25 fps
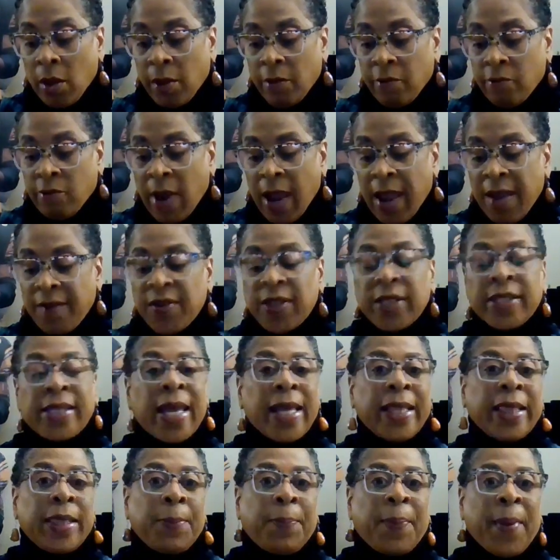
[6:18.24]
Ravens
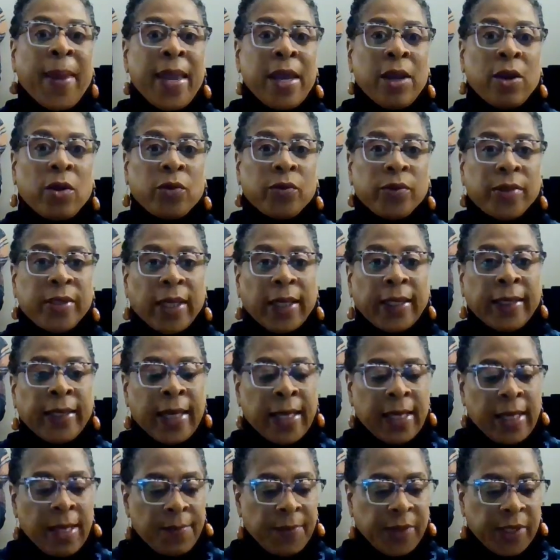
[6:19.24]
at the Bengals.
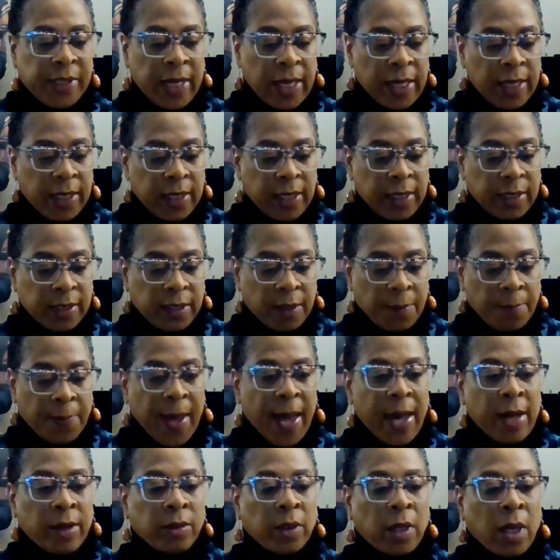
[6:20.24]
Now, let me tell you this
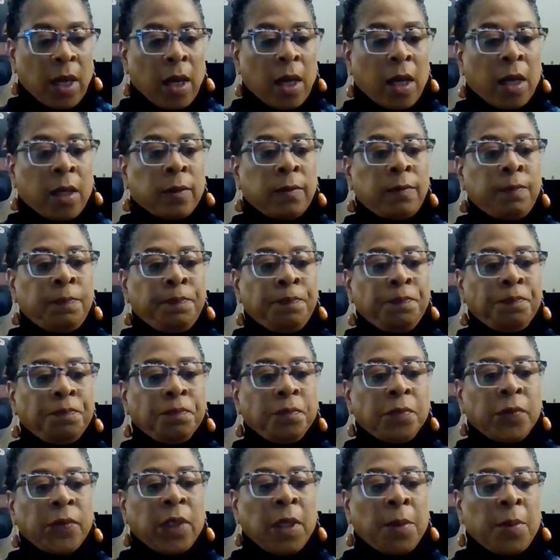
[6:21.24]
about
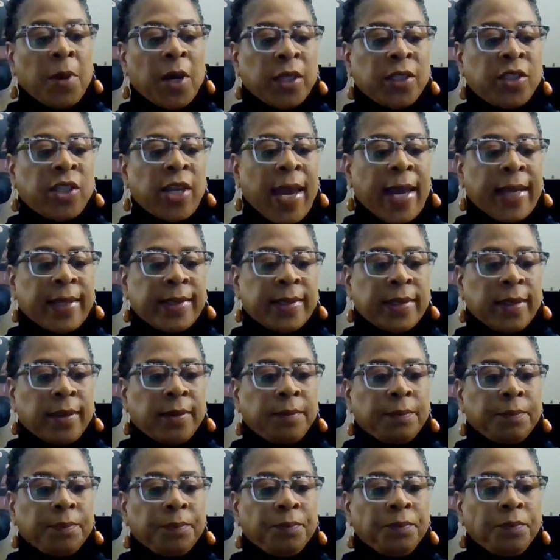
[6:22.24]
Lamar Jackson.
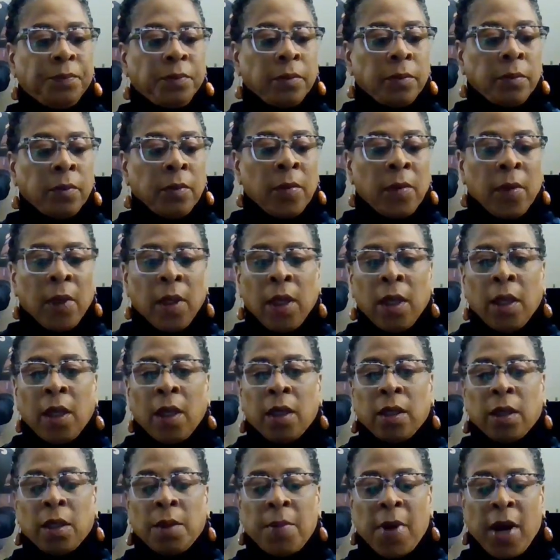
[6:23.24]

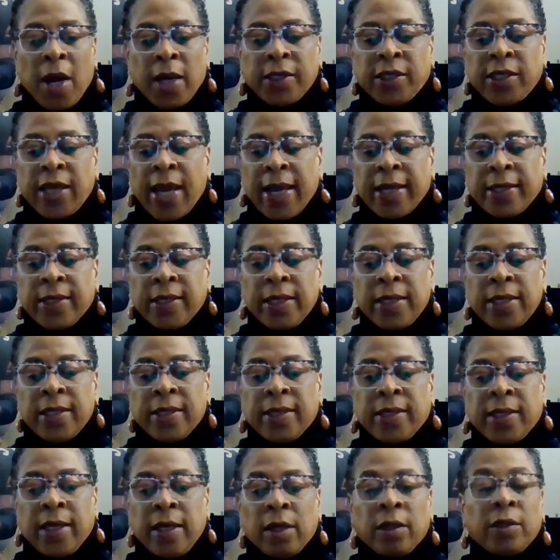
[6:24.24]
Lamar Jackson is
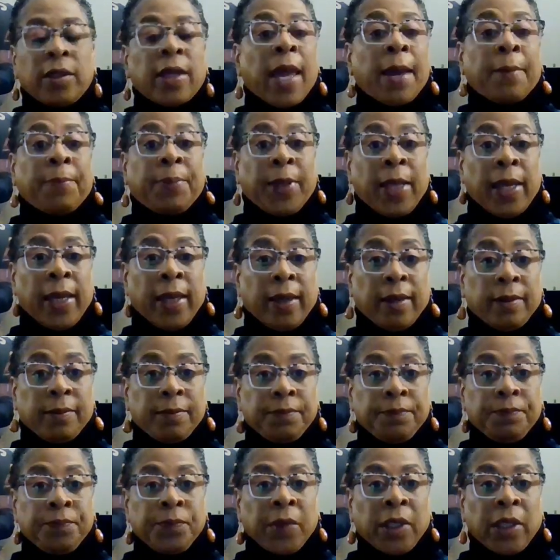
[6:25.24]
still not playing.
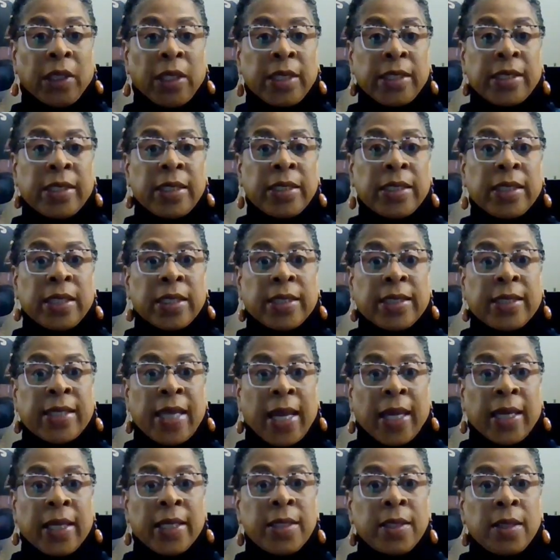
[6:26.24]
This is the
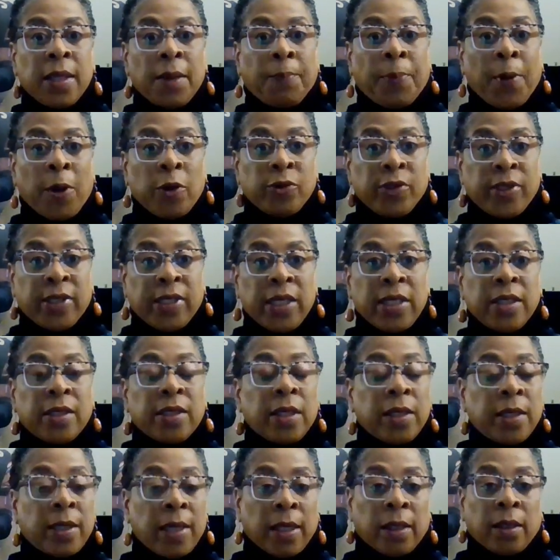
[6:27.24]
second
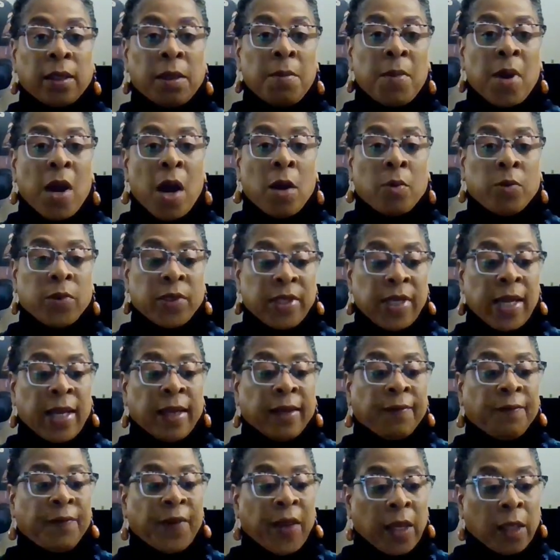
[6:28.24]
postseason that Lamar was not
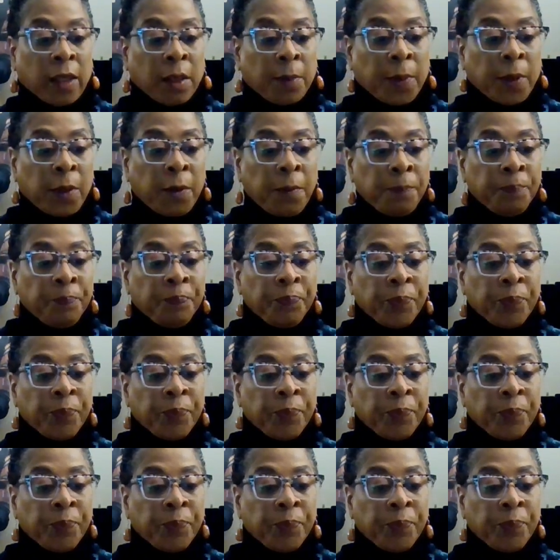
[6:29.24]
available.